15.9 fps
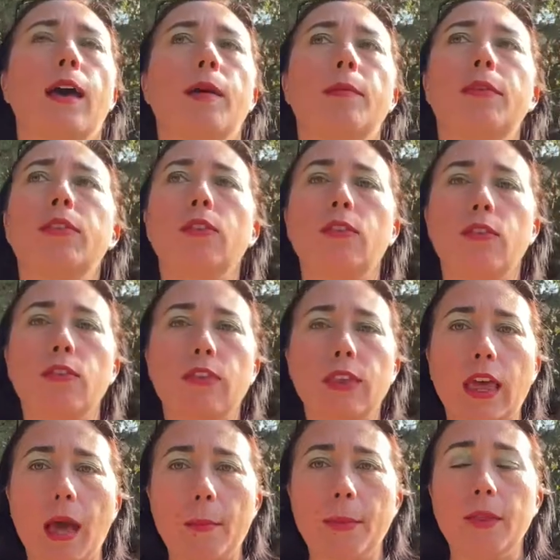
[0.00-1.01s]
So there's a
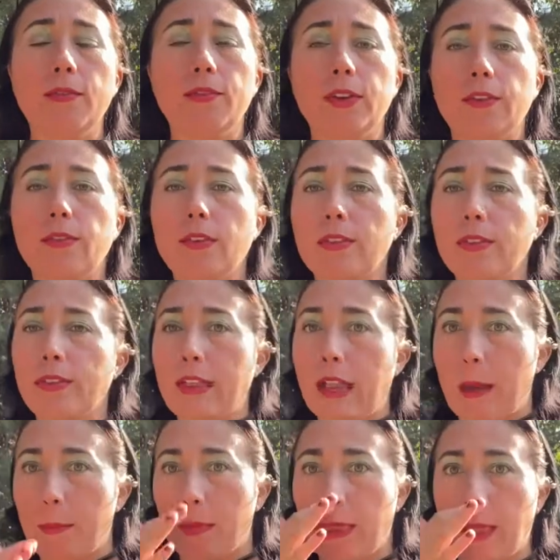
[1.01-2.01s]
couple of different
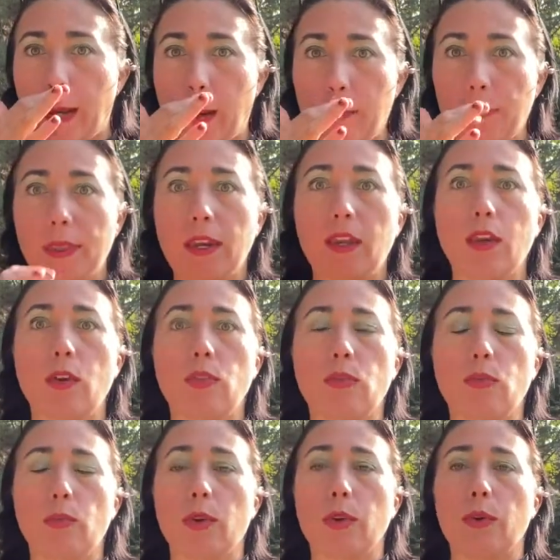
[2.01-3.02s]
steps that I'm going to go
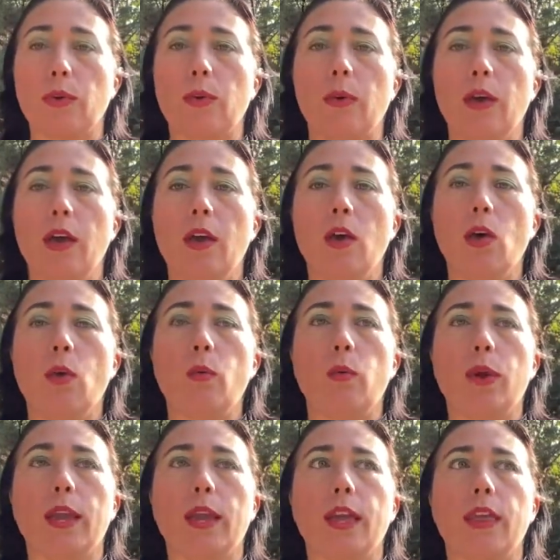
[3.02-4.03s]
through
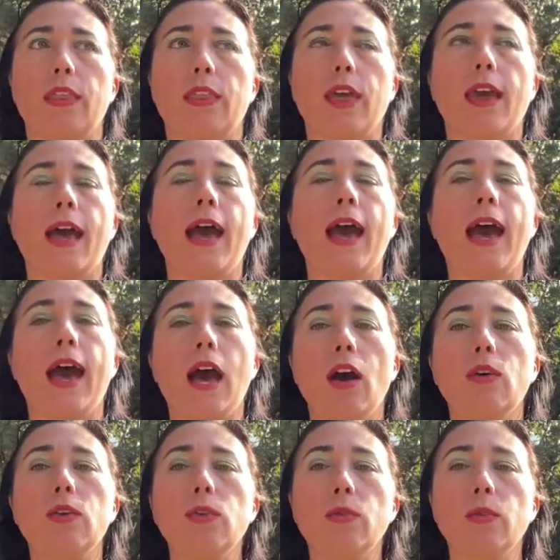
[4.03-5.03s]
with
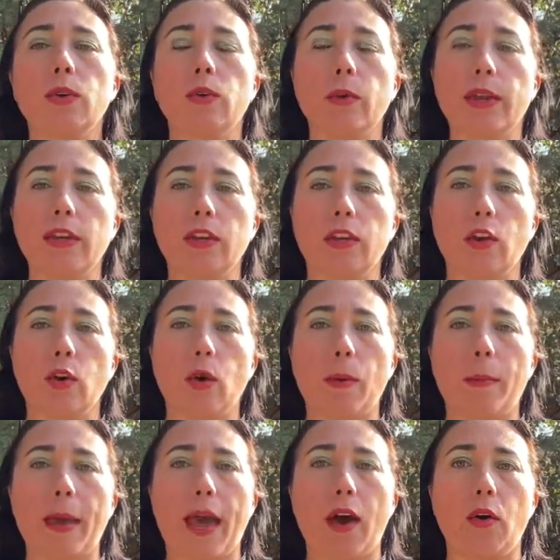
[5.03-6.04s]
how you are going to go
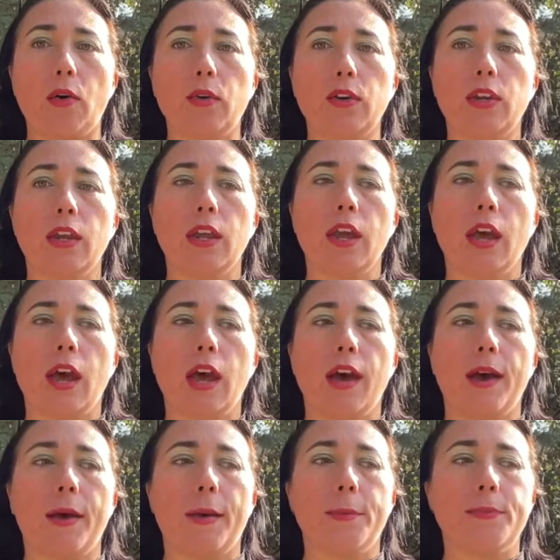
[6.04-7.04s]
about
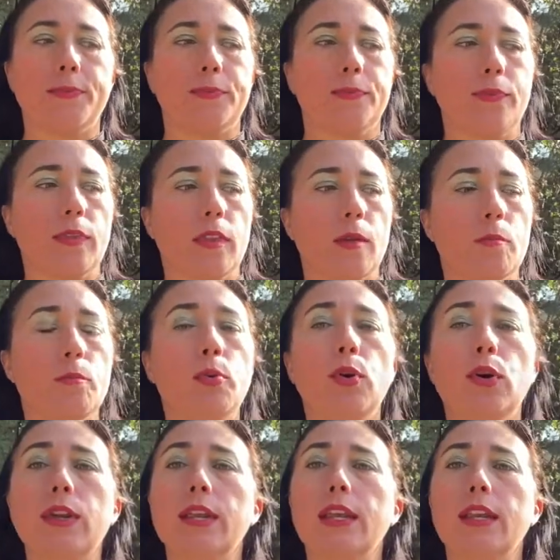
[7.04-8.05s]

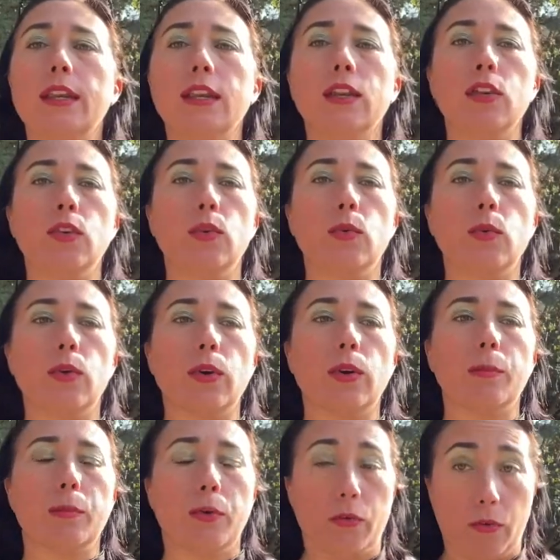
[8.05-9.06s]
putting
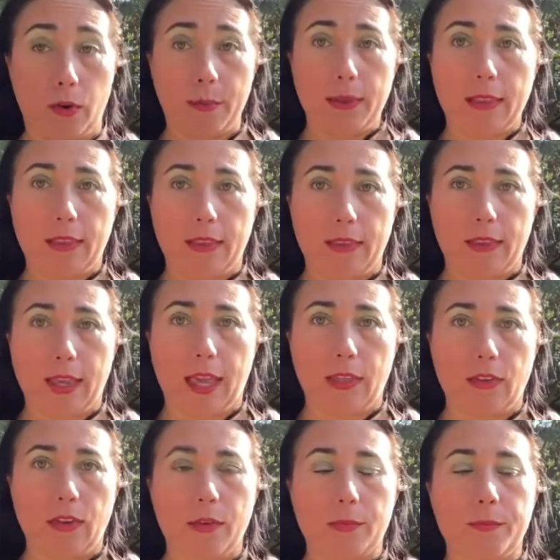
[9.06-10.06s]
your performances
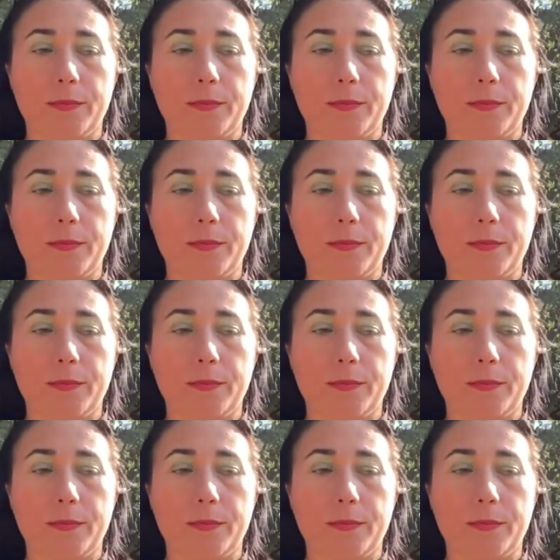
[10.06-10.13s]
together.